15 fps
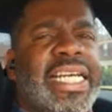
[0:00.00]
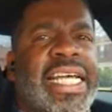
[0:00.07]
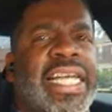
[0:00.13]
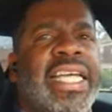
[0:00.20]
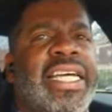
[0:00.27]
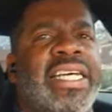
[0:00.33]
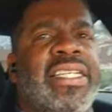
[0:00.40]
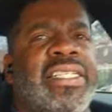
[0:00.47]

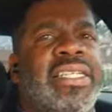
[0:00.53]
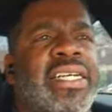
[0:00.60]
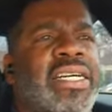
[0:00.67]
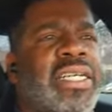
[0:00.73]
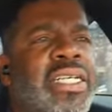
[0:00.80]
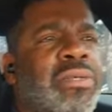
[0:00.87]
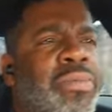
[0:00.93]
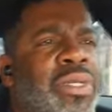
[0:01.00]
And
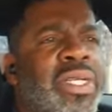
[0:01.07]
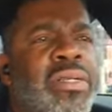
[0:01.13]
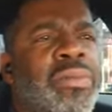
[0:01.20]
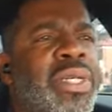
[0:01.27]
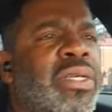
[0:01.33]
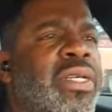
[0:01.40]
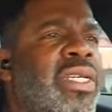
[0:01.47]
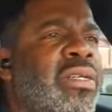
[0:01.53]
uh, he'll he'll
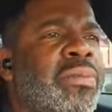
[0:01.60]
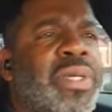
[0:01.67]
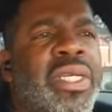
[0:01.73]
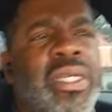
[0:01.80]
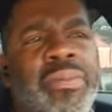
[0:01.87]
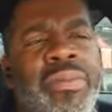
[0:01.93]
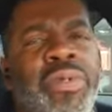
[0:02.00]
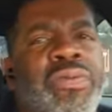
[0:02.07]
be he'll
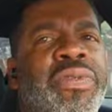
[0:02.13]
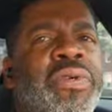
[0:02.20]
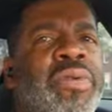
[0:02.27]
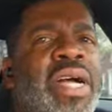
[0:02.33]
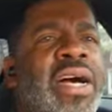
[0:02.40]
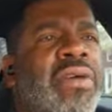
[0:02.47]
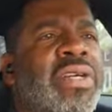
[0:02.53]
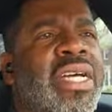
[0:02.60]
be moved
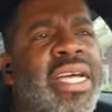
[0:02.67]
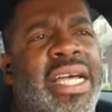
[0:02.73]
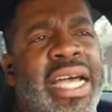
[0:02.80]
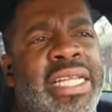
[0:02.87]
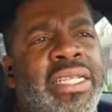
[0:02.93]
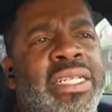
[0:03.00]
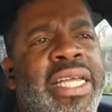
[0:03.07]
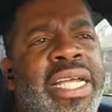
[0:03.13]
around,
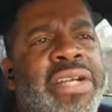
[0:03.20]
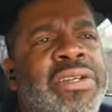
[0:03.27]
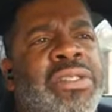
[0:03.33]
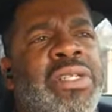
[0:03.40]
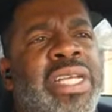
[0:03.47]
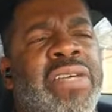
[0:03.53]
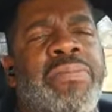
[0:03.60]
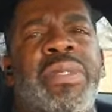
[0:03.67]
and the Lakers
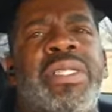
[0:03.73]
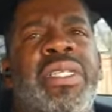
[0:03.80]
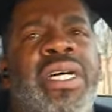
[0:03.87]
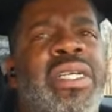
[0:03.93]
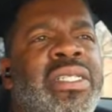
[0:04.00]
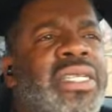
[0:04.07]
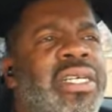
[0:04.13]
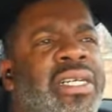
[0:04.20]
will give him
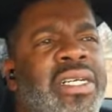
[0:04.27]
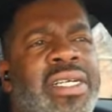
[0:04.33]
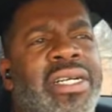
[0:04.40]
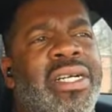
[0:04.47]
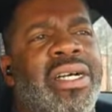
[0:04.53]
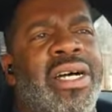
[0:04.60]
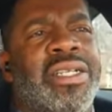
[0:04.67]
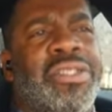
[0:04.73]
a, a, uh,
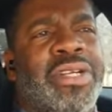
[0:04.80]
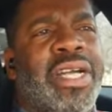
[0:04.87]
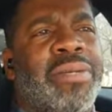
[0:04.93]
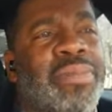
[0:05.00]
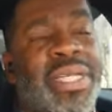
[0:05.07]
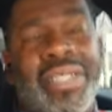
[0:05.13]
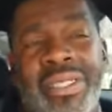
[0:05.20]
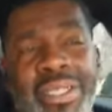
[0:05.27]
a
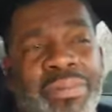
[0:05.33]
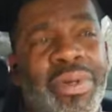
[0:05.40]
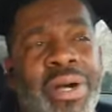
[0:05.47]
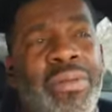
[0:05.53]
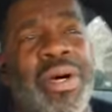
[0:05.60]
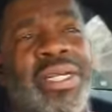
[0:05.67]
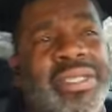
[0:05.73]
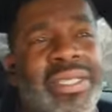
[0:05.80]
contract because
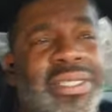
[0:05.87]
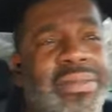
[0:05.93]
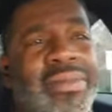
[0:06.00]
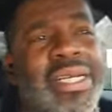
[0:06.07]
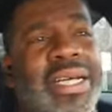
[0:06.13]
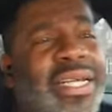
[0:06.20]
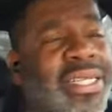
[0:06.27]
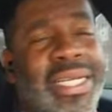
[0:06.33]
LeBron wants it,
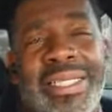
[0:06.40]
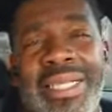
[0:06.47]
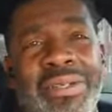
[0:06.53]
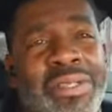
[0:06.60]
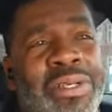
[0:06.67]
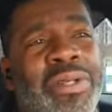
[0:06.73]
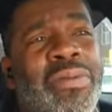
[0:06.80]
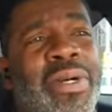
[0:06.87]
and that's how
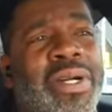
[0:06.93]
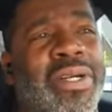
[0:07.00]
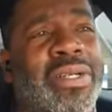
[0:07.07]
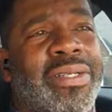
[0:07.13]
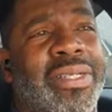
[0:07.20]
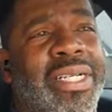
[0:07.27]
it's going to work.